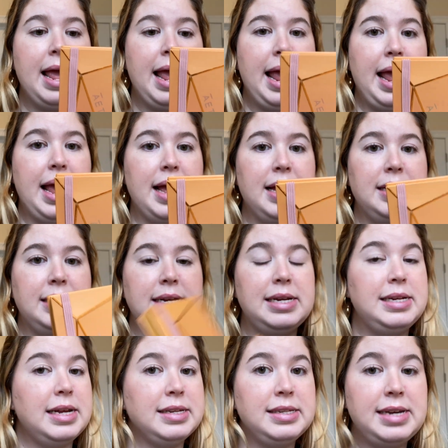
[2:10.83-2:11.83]
and it
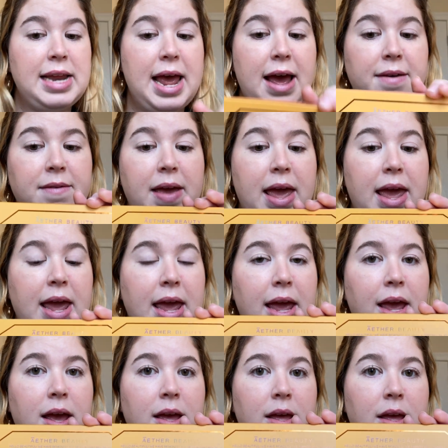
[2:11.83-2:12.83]
doesn't have
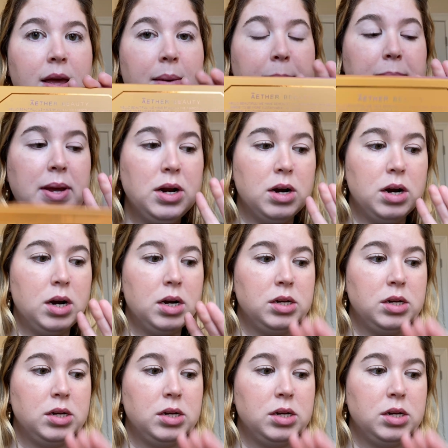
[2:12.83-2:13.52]
a mirror.